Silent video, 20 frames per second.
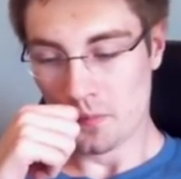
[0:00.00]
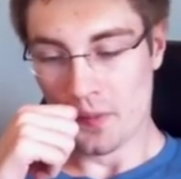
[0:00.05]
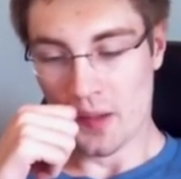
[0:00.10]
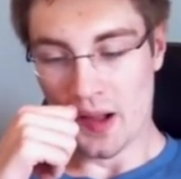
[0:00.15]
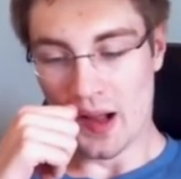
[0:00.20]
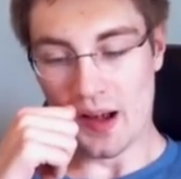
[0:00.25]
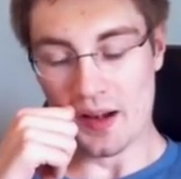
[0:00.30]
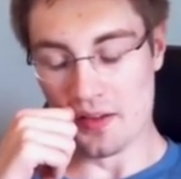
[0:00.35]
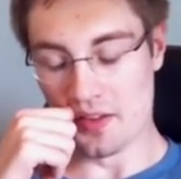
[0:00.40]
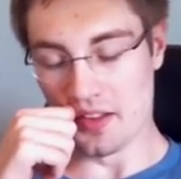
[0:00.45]

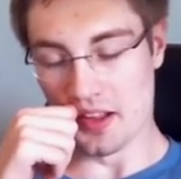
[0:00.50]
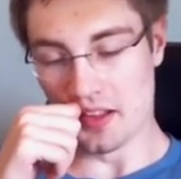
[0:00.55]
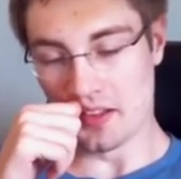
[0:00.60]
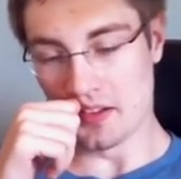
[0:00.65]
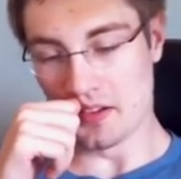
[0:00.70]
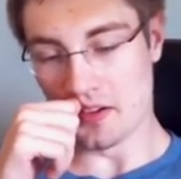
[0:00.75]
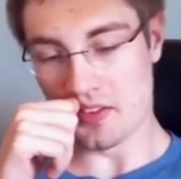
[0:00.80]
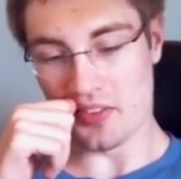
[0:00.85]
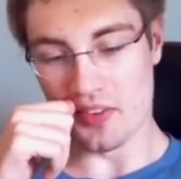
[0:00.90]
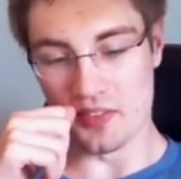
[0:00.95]
I know it's like
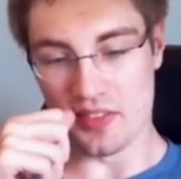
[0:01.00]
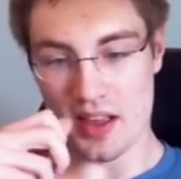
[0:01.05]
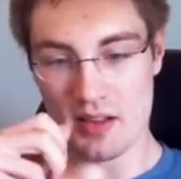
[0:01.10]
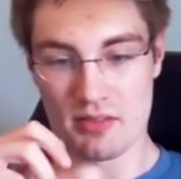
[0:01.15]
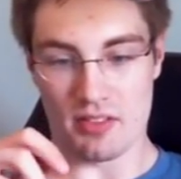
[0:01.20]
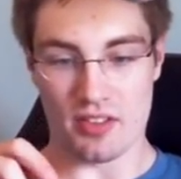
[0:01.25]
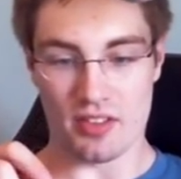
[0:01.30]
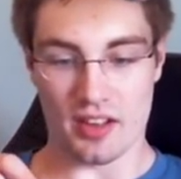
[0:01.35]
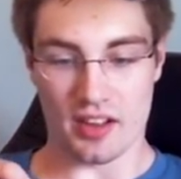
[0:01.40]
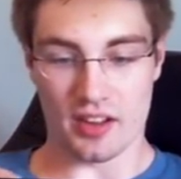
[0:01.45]
there's sometimes
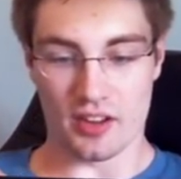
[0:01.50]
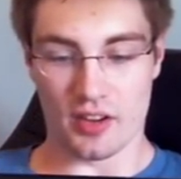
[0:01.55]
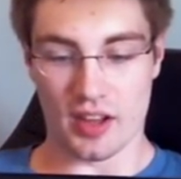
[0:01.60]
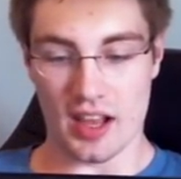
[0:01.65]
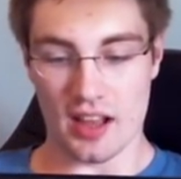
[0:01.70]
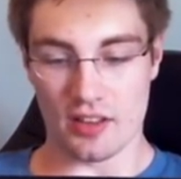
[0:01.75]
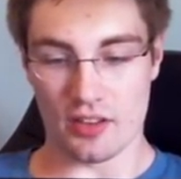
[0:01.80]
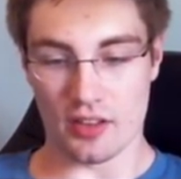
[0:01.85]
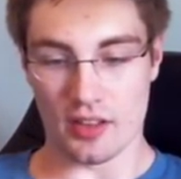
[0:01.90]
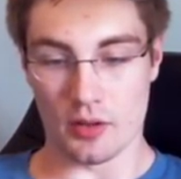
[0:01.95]
it's like you
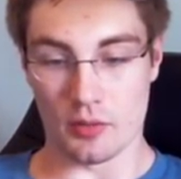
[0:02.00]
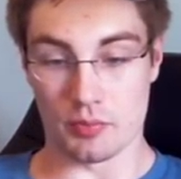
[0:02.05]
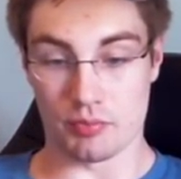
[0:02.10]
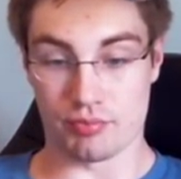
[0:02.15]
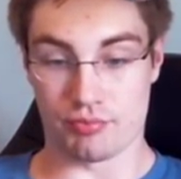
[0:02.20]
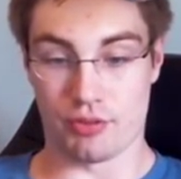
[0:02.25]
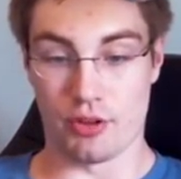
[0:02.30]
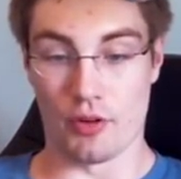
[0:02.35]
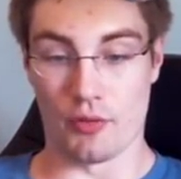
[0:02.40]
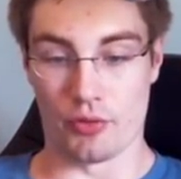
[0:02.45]
can't do that.
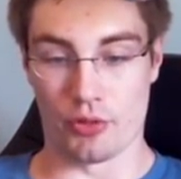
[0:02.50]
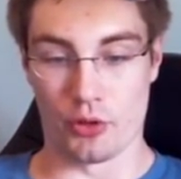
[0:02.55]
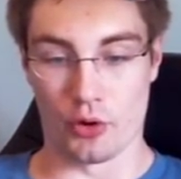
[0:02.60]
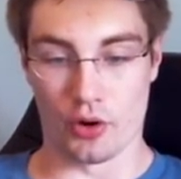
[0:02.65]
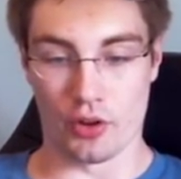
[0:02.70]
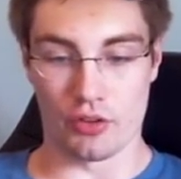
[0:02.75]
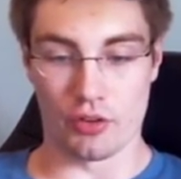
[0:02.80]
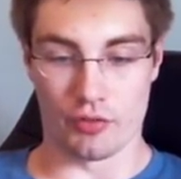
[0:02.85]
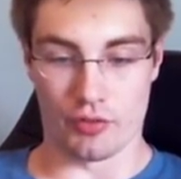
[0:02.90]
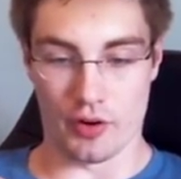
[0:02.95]
You have
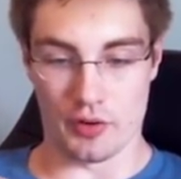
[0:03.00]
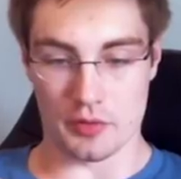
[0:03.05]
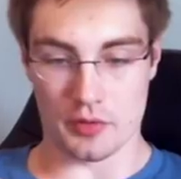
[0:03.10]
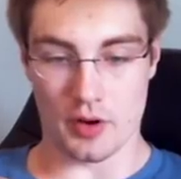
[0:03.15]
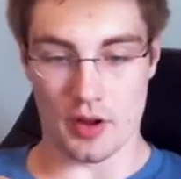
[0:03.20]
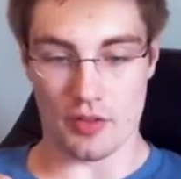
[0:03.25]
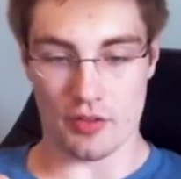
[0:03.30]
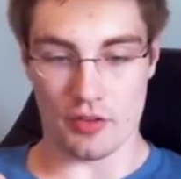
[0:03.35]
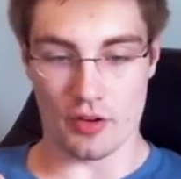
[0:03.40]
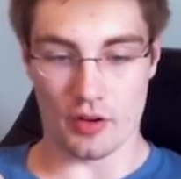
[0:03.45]
32 friend
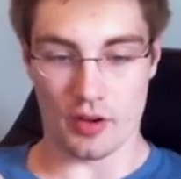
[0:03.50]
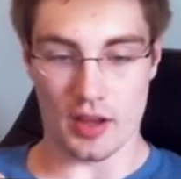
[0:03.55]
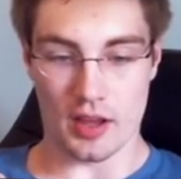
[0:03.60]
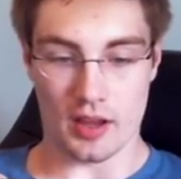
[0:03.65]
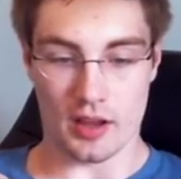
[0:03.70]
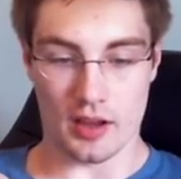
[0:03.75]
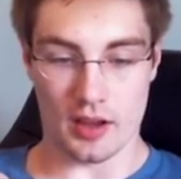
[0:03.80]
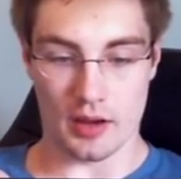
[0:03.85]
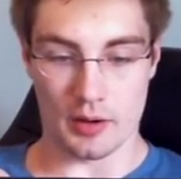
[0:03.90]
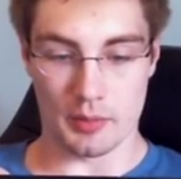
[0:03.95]
requests. Okay,
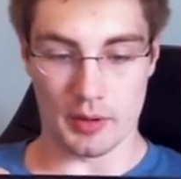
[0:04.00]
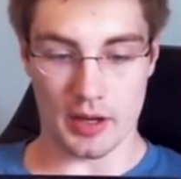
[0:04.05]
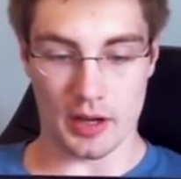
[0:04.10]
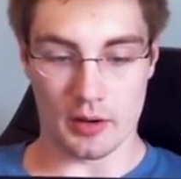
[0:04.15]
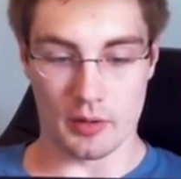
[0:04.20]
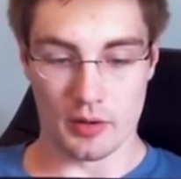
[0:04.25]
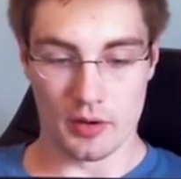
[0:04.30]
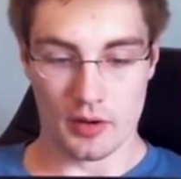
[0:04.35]
yeah, here we go.